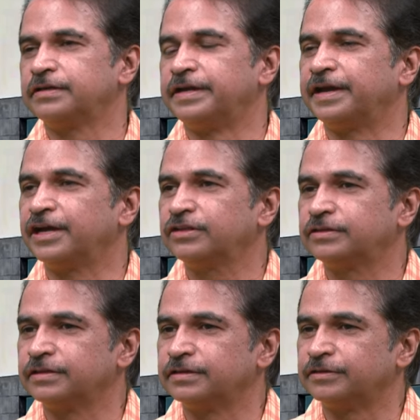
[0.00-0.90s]

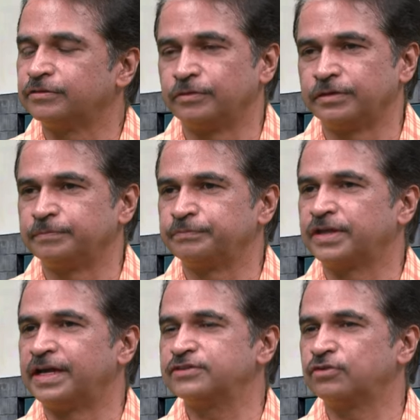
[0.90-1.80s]
Aniket.
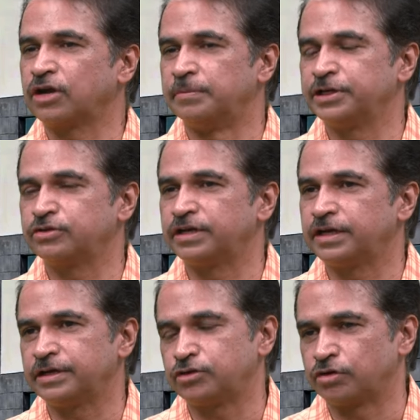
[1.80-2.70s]
Thanks for coming
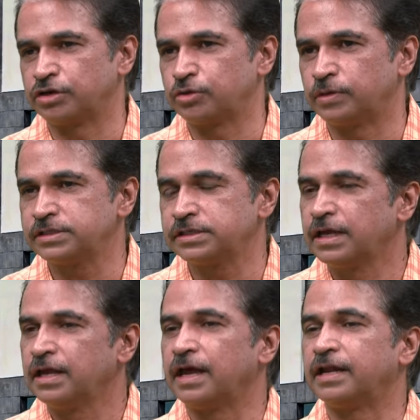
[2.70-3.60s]
today and talking to us.
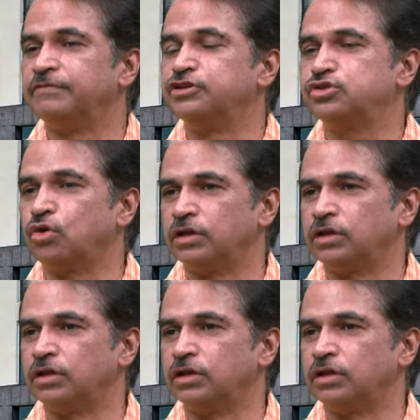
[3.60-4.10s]
And I wish you